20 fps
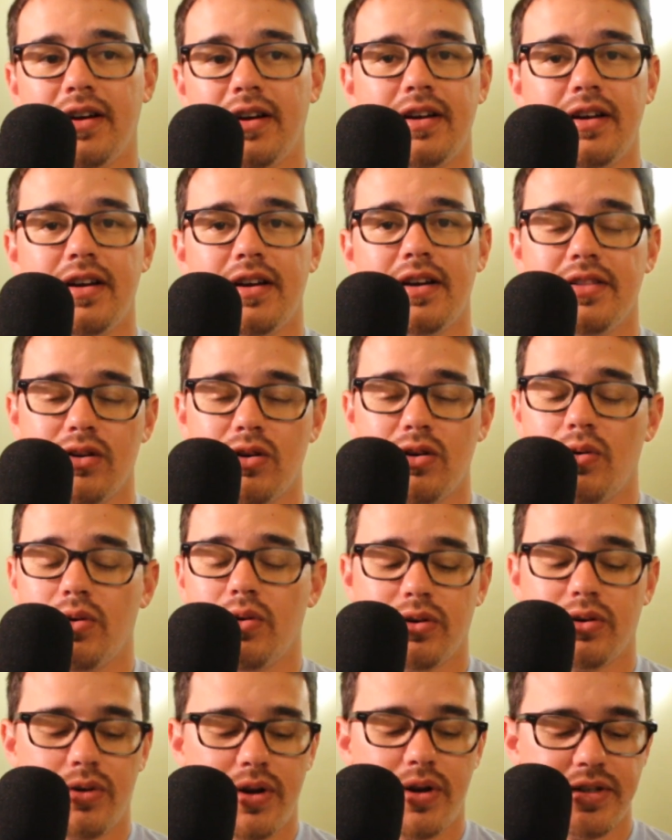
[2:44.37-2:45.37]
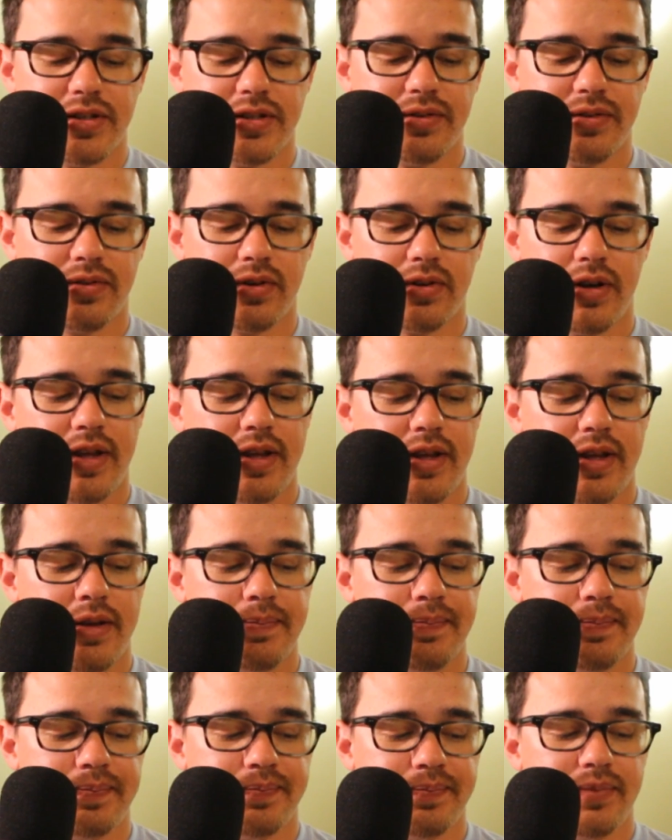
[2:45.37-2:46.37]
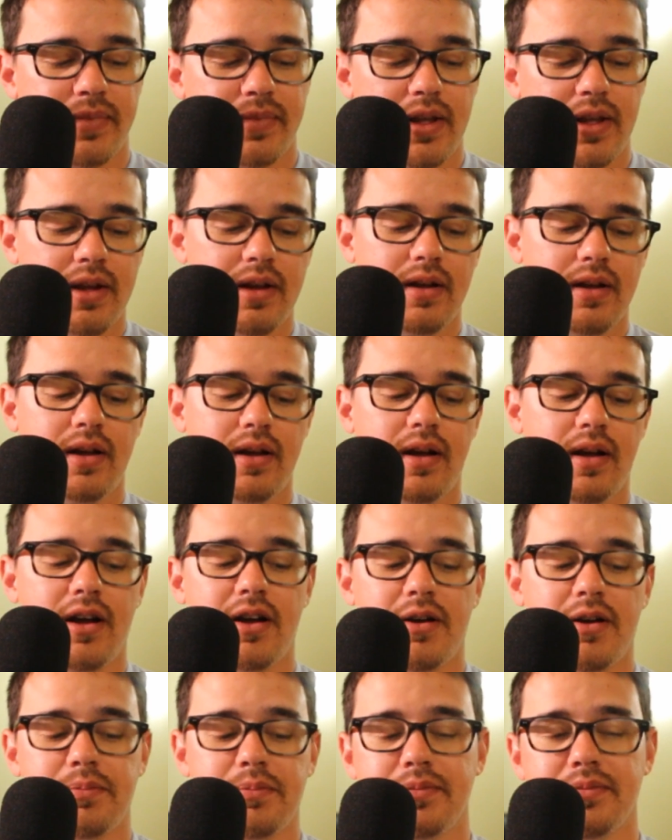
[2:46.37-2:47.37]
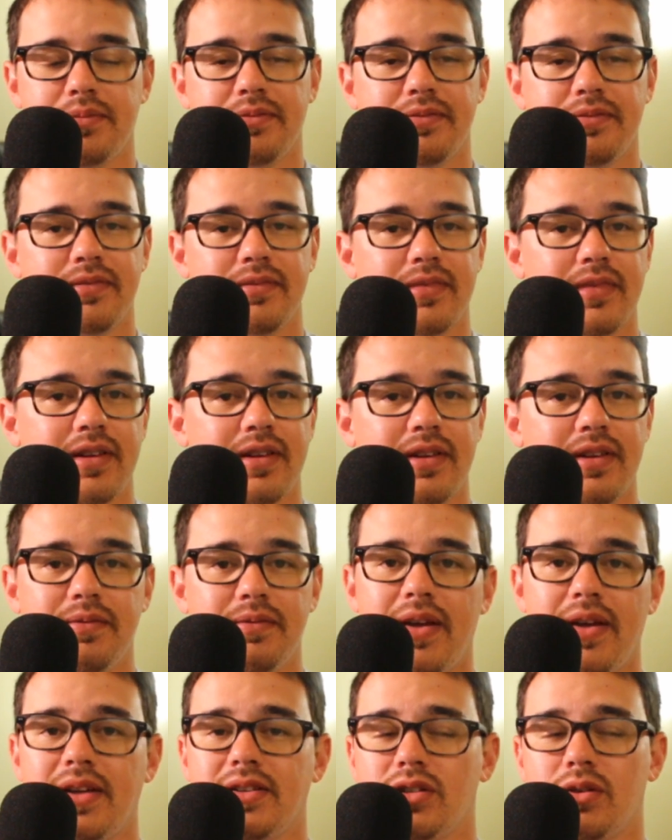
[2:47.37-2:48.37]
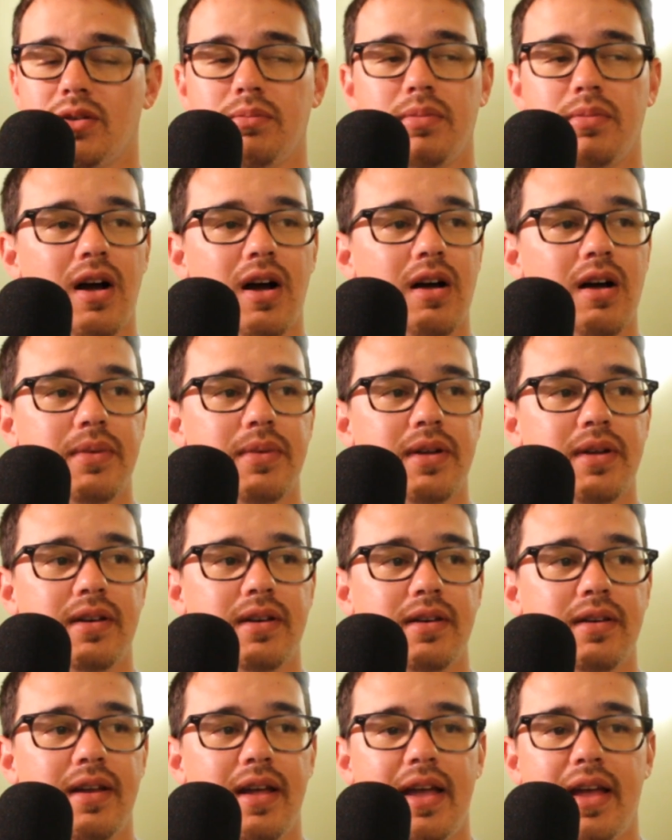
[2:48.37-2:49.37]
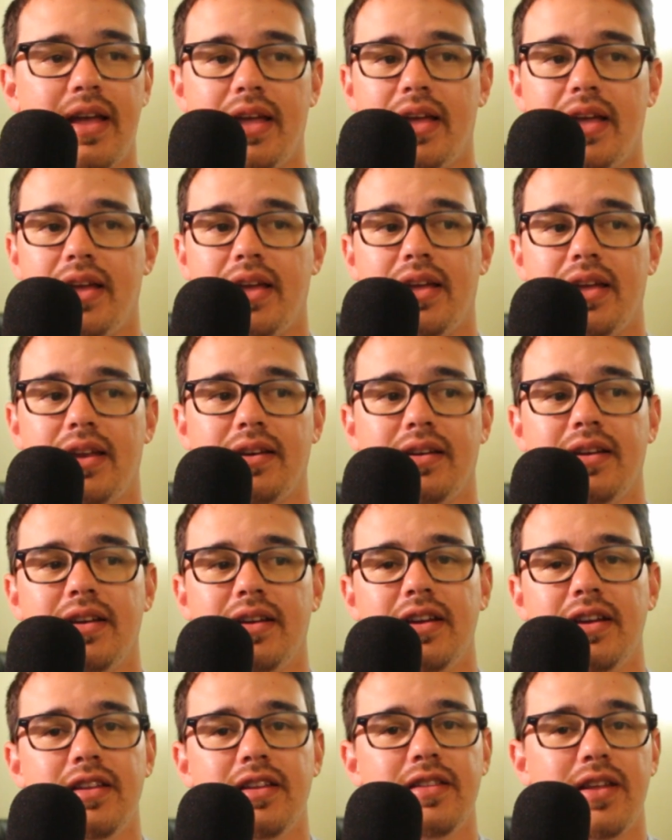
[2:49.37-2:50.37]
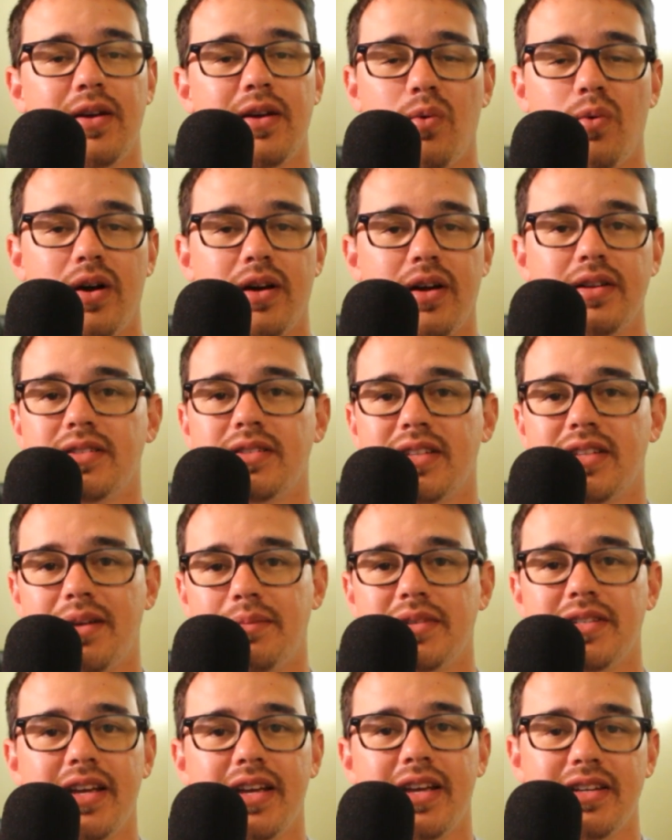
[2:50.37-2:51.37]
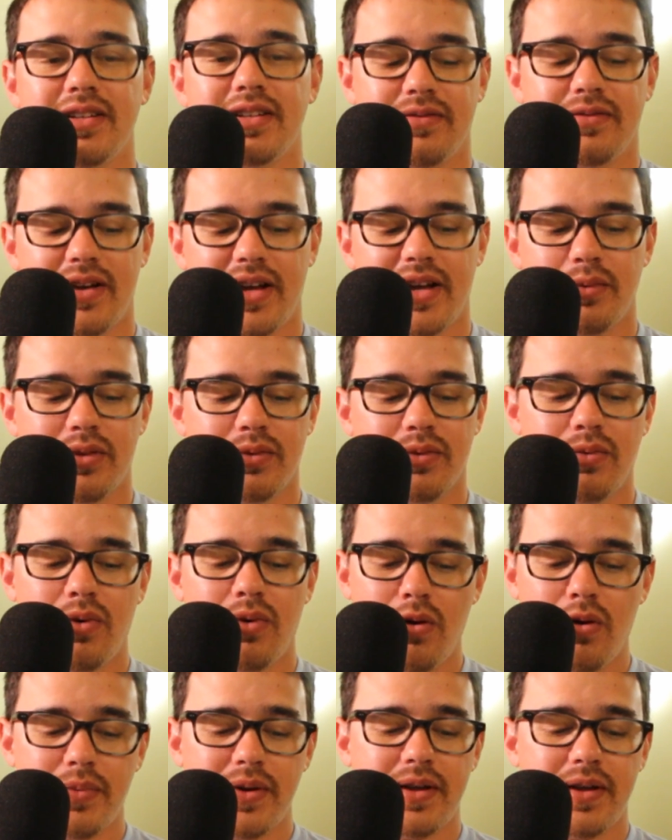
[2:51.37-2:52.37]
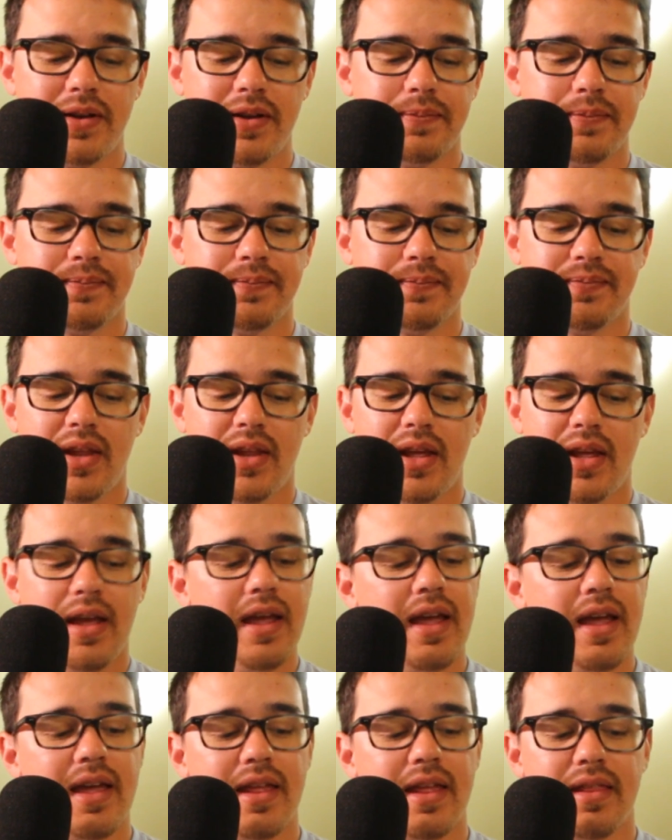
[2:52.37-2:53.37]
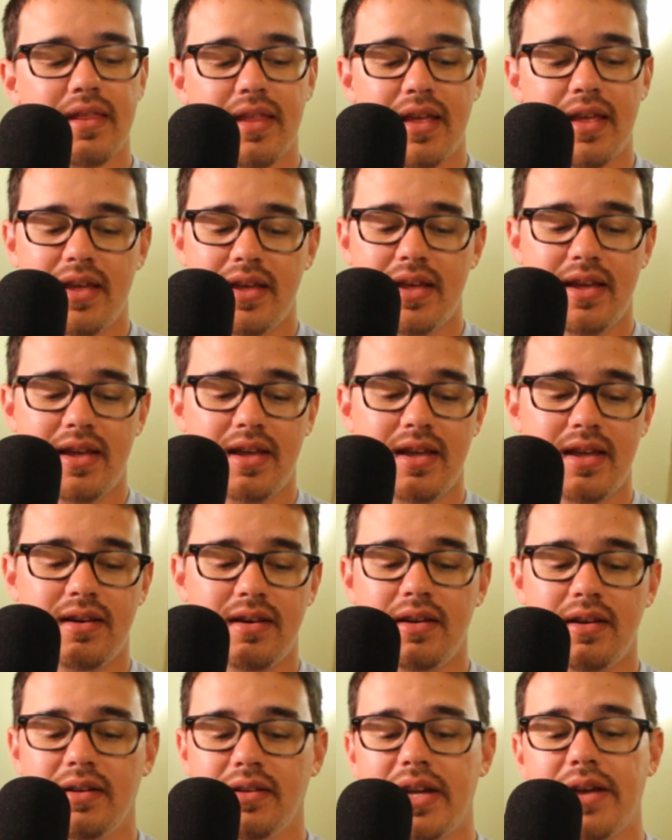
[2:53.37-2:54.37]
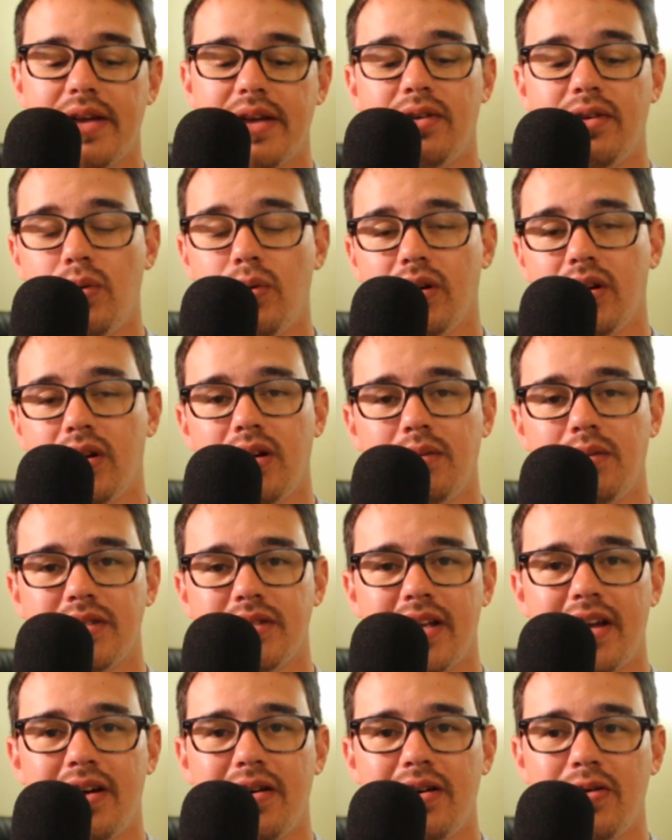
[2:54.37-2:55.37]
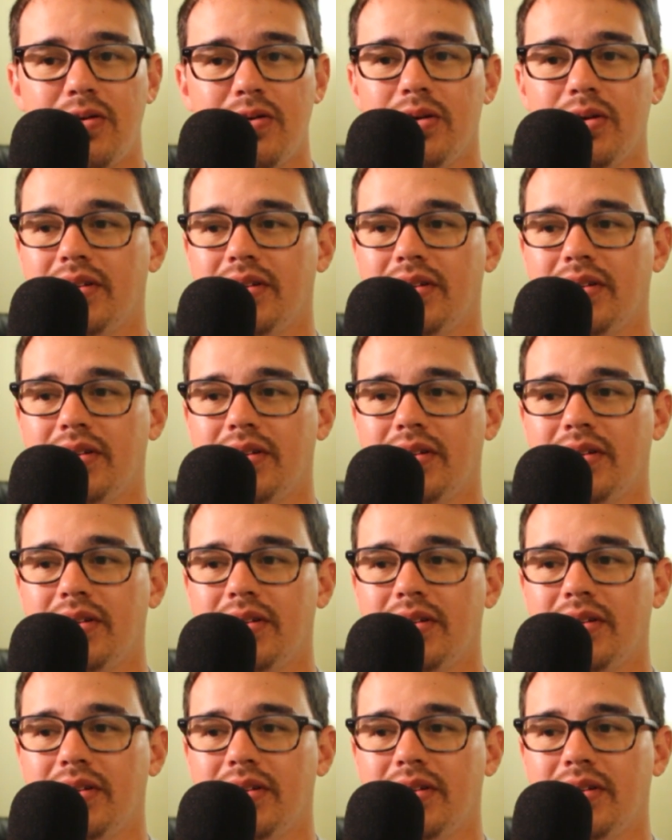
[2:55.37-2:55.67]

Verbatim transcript: Uh, they're going crazy for him. Um, fans are popping, and they want Sami Zayn to fight with Roman. And then Kevin Owen comes out.